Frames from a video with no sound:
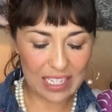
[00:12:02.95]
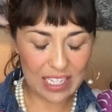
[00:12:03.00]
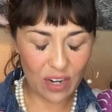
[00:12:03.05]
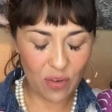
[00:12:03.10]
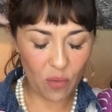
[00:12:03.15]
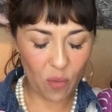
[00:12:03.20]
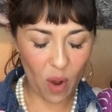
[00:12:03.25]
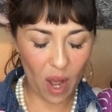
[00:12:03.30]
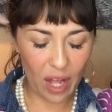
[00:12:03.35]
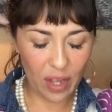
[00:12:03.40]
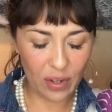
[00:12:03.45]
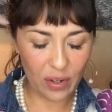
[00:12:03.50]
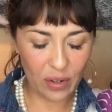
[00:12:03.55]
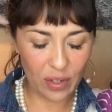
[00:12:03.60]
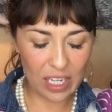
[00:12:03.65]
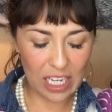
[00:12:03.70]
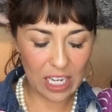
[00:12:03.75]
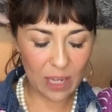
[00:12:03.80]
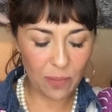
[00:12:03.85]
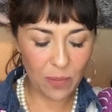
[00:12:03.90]
and while you're
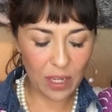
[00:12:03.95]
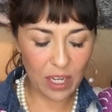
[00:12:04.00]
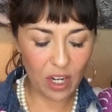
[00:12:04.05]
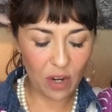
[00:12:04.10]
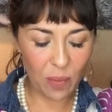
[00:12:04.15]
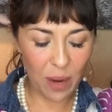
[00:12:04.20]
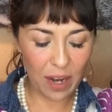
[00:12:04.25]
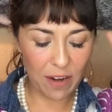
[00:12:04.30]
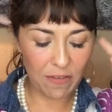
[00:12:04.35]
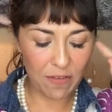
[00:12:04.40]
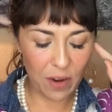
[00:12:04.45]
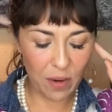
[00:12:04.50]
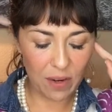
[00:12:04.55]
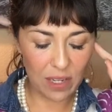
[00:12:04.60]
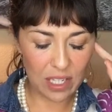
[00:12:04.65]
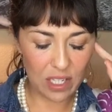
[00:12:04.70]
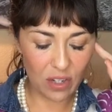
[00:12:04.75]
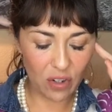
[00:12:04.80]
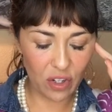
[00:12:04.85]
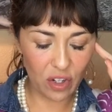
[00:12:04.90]
keeping your mind
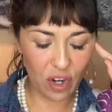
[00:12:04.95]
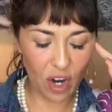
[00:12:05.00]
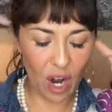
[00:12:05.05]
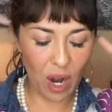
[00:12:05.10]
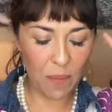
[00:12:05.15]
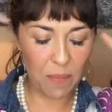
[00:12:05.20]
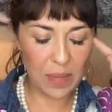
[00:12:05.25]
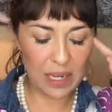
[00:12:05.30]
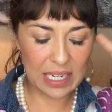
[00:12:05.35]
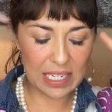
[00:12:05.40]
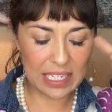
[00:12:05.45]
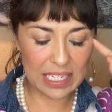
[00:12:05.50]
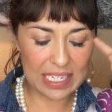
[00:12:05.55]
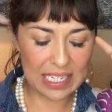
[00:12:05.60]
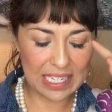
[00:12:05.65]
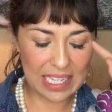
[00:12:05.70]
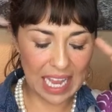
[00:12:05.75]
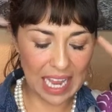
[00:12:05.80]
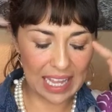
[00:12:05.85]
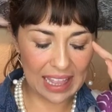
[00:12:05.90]
focused on your heart, mentally
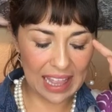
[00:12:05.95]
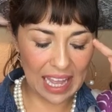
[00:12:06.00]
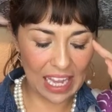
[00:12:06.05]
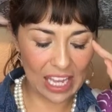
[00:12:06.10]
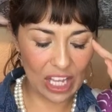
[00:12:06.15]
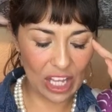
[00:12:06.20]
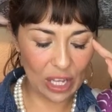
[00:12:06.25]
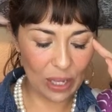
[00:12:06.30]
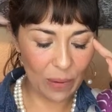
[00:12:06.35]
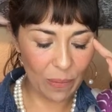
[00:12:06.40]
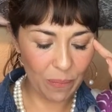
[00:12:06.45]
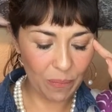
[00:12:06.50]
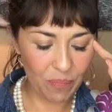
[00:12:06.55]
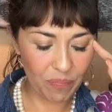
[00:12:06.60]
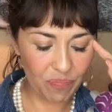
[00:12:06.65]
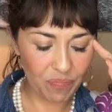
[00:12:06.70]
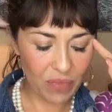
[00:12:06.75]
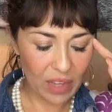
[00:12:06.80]
say thank you.